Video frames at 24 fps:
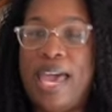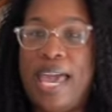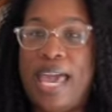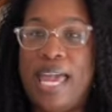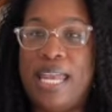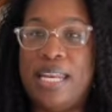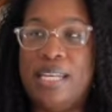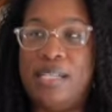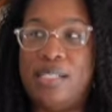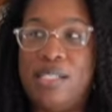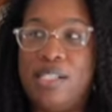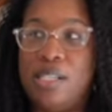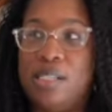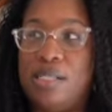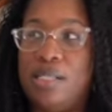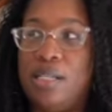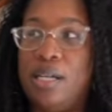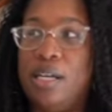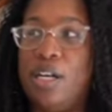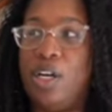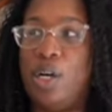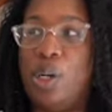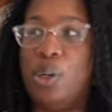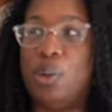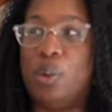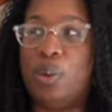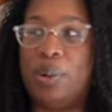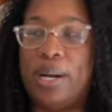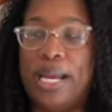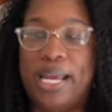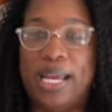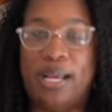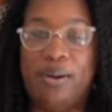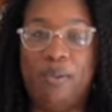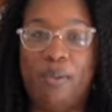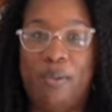And it's just a
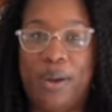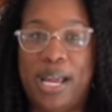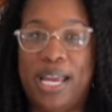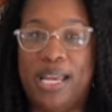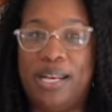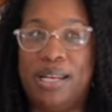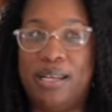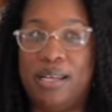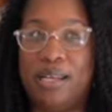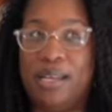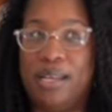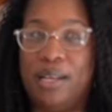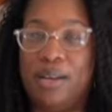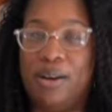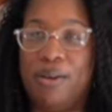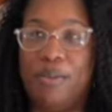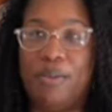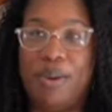great way to get